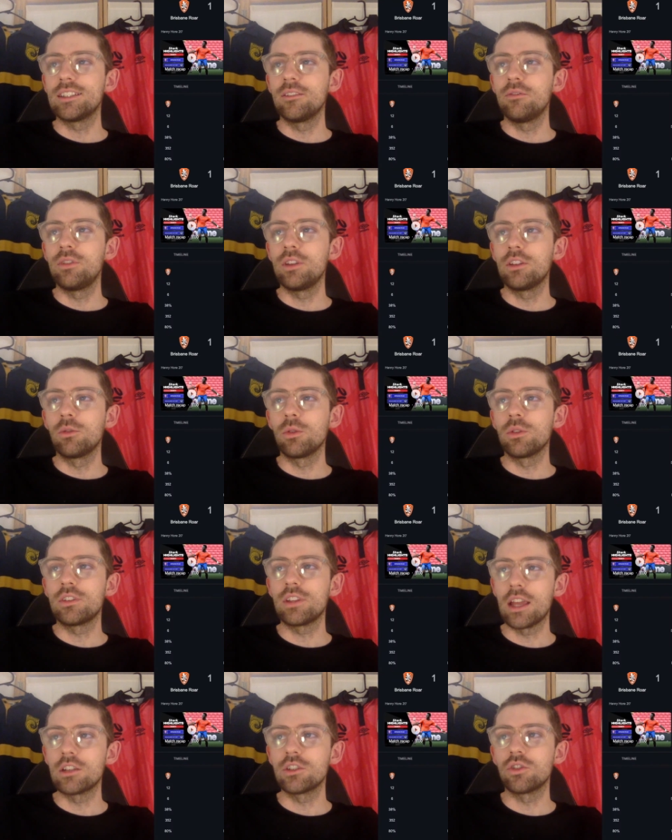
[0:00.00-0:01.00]
Victory with
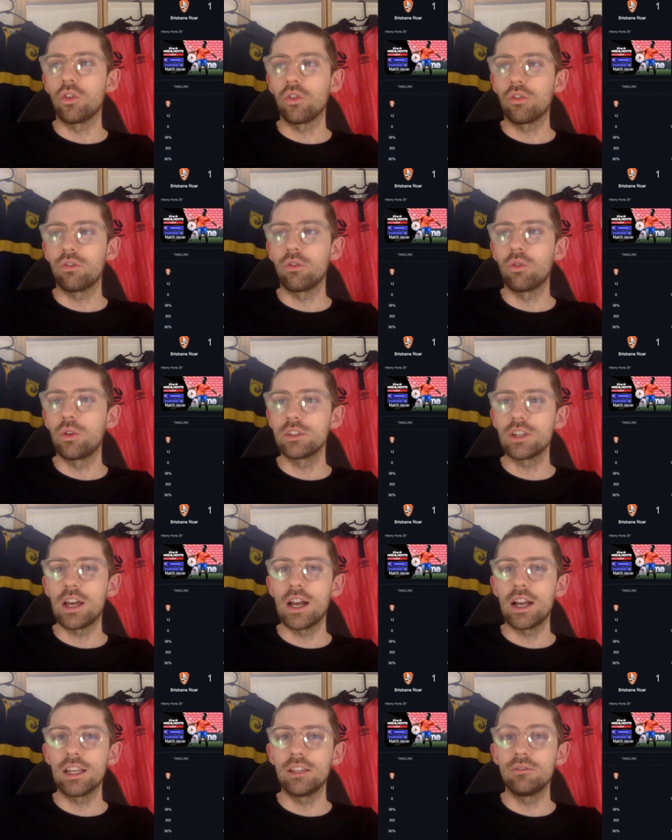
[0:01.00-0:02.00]
10 shots, 4 on
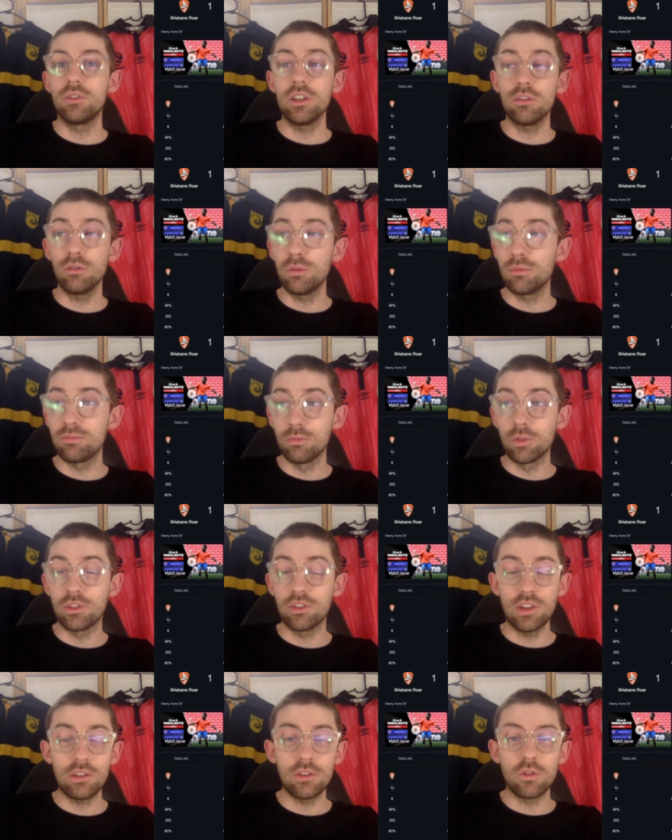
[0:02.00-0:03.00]
target. Victory with
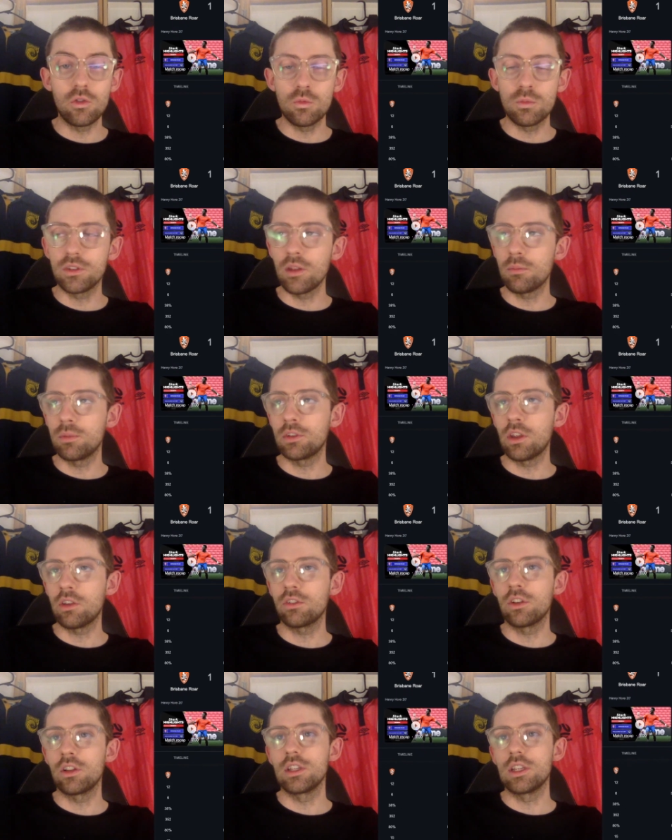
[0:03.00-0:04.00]
62%
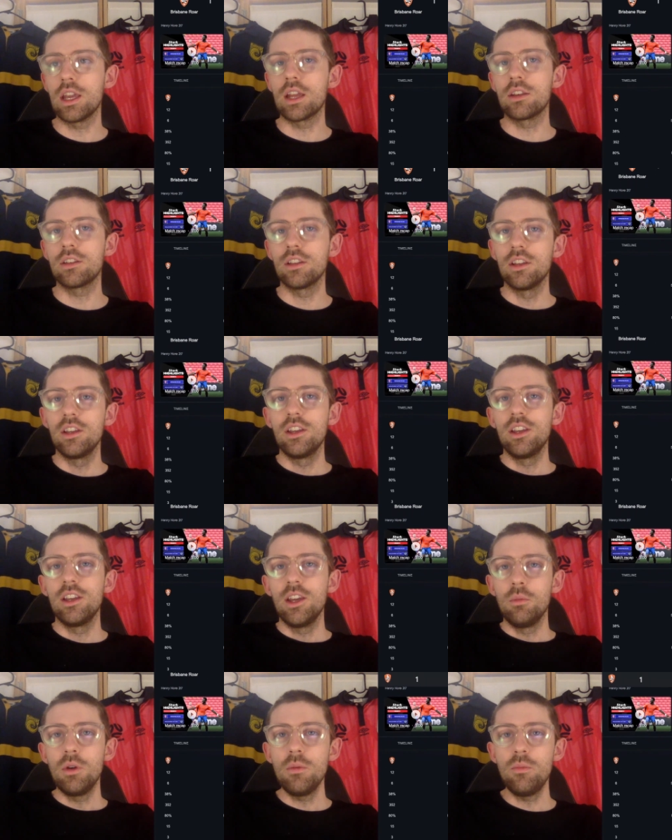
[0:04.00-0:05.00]
possession in the end.
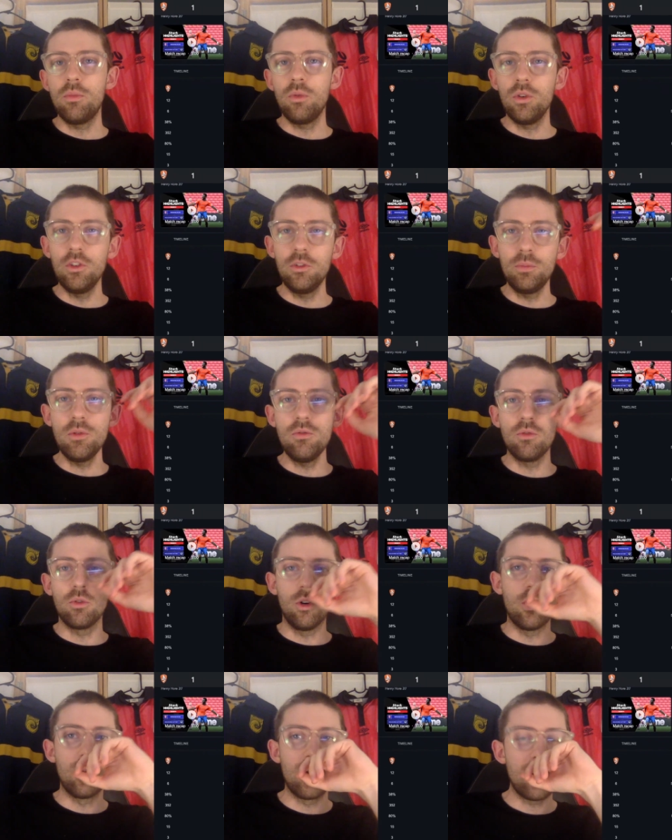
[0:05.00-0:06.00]
But Brisbane
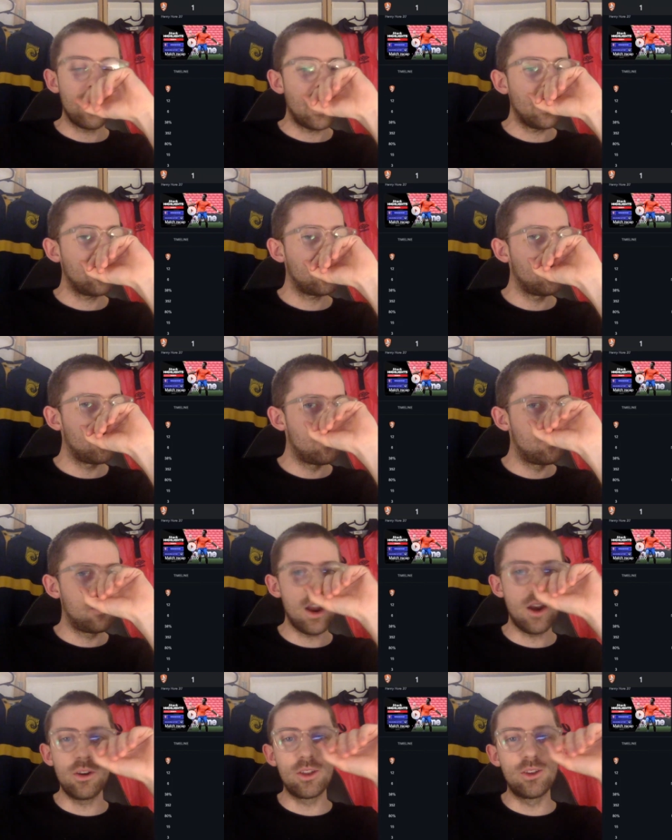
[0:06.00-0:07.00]
Raw, I thought, were
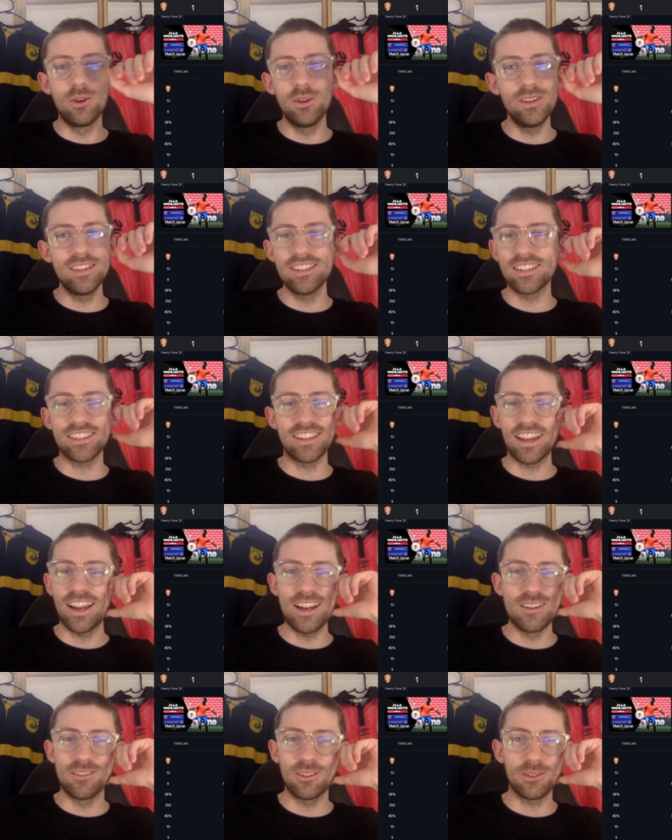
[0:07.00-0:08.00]
very good in this
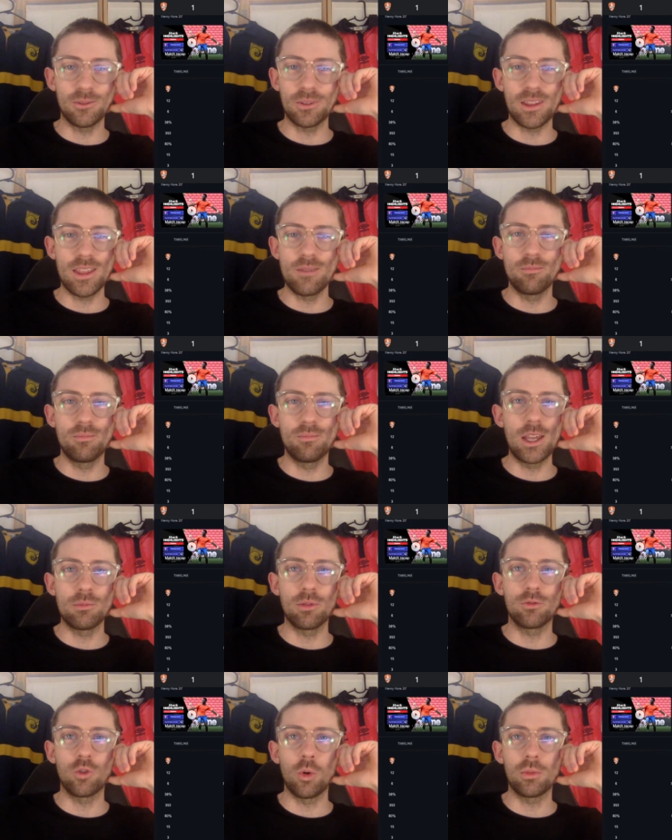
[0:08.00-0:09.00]
game. This is one of their better
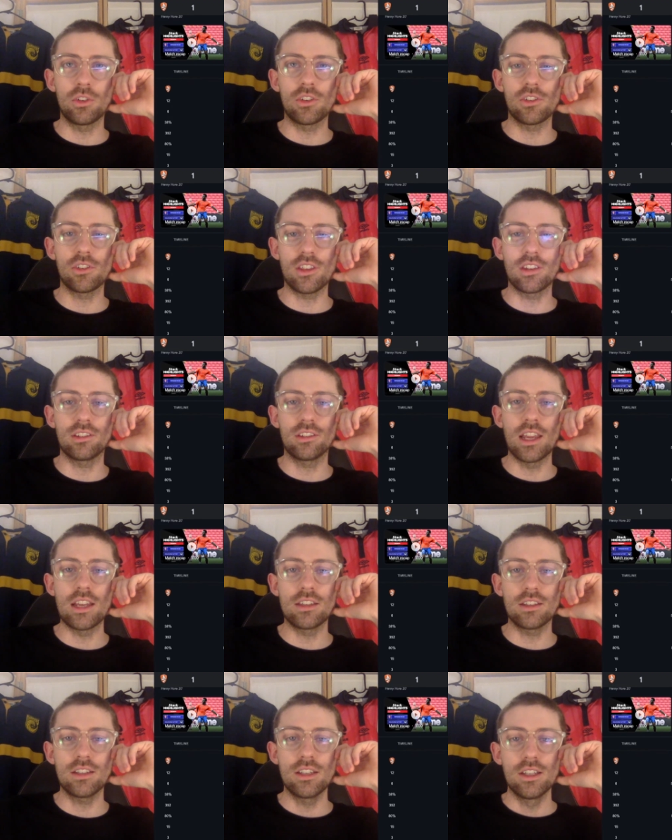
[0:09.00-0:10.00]
performances of the
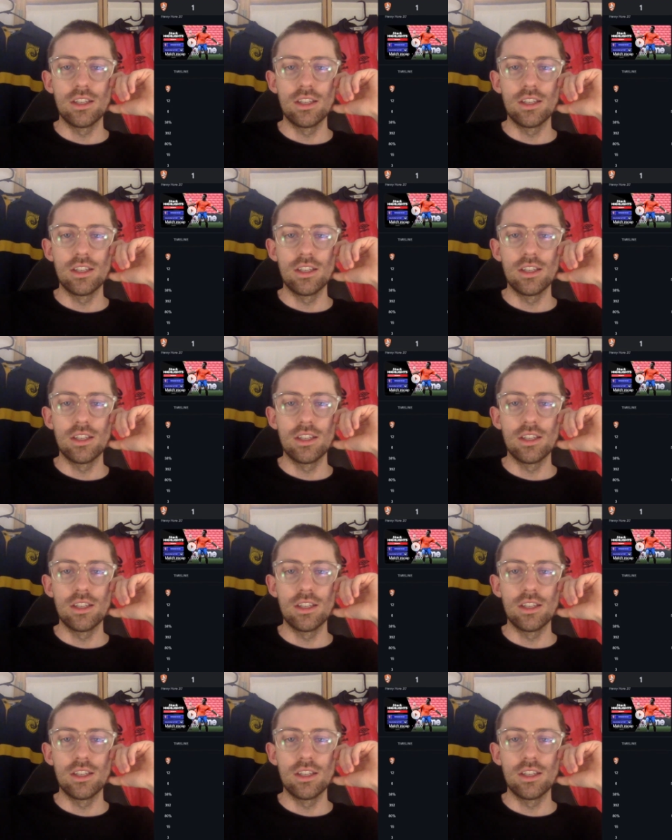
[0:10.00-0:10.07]
season.